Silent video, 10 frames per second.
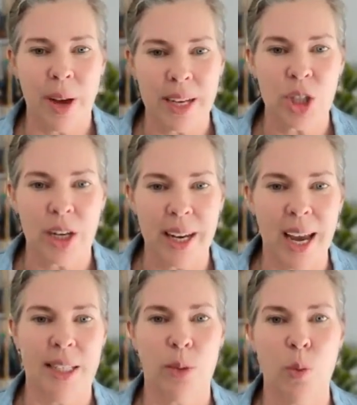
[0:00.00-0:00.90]
actually,
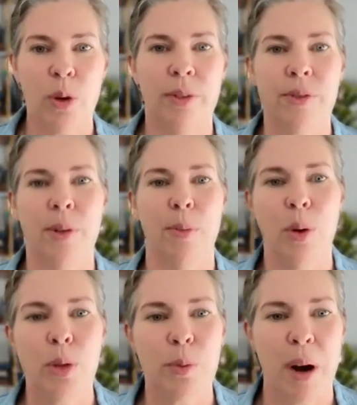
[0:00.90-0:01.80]
and it's one of the
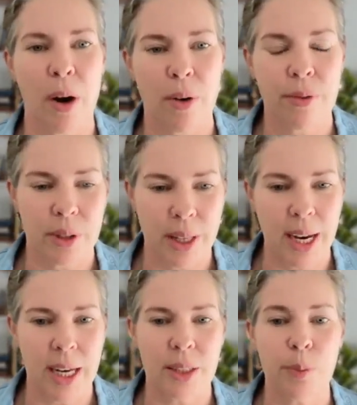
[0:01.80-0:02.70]
most powerful things.